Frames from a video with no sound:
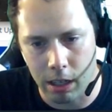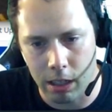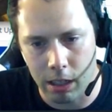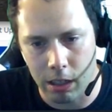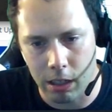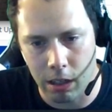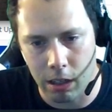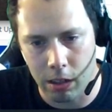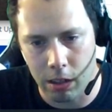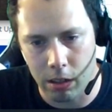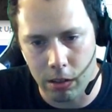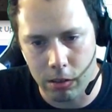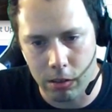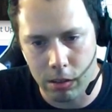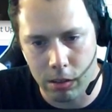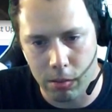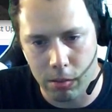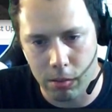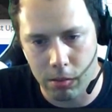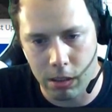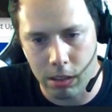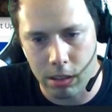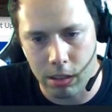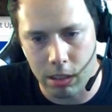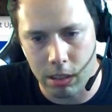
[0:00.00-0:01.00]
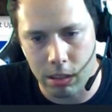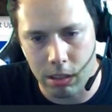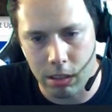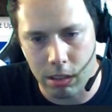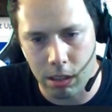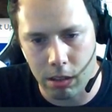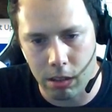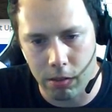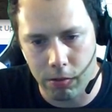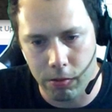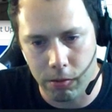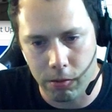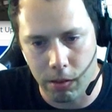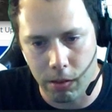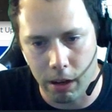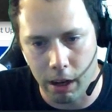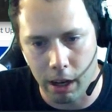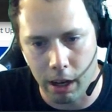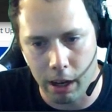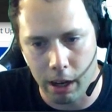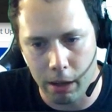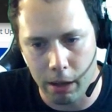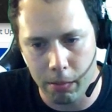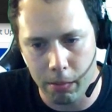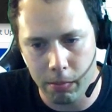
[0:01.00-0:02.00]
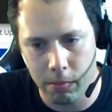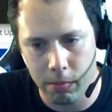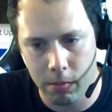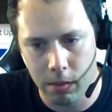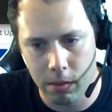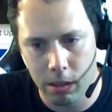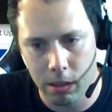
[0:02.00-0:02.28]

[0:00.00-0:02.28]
There's some distance on the frame.